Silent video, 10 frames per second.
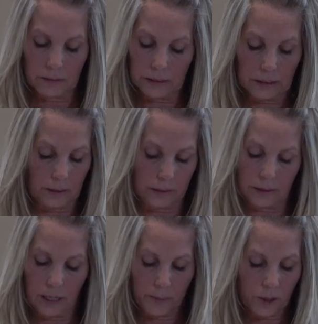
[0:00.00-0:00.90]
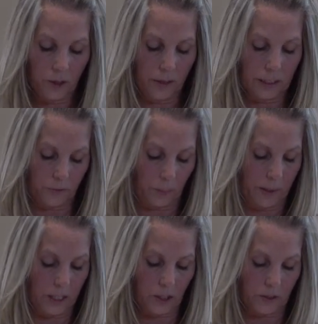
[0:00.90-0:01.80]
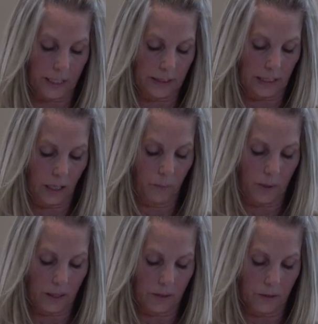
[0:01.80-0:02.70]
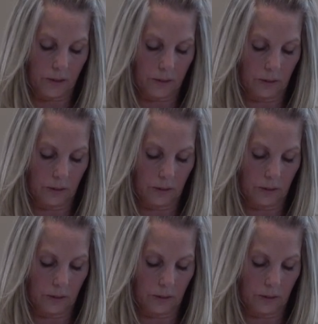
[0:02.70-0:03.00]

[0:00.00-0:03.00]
uh, opportunities for ministry to help others